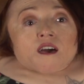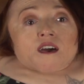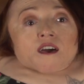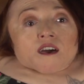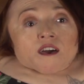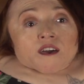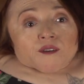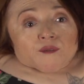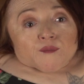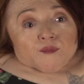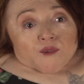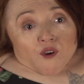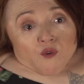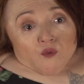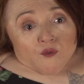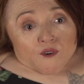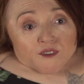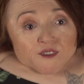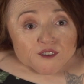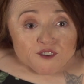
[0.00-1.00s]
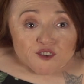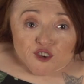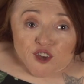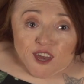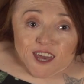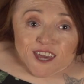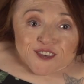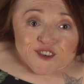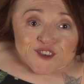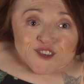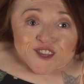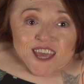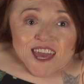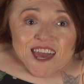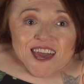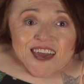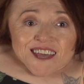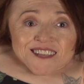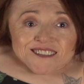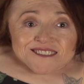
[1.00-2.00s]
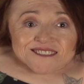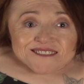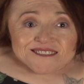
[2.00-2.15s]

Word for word: I'm going to change that.